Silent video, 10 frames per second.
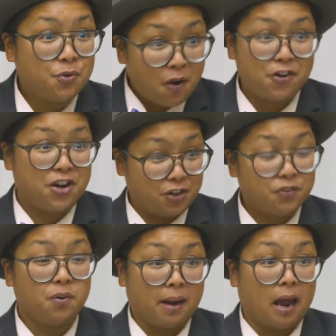two hundred
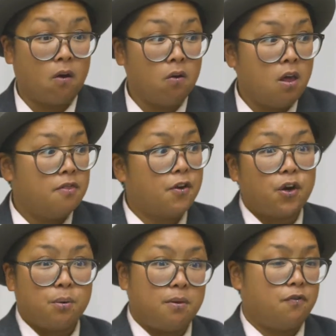years from now,
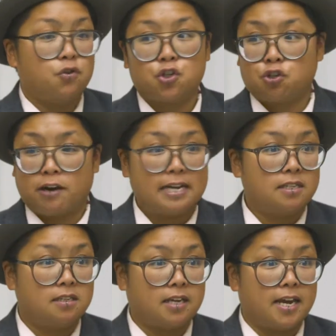there are going to be future
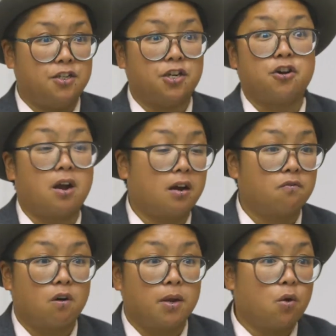trans and gender
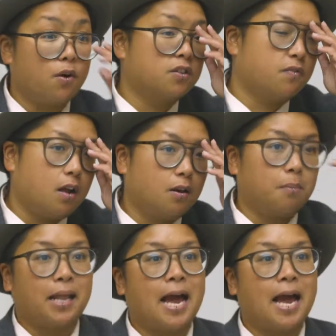nonconforming queers of color,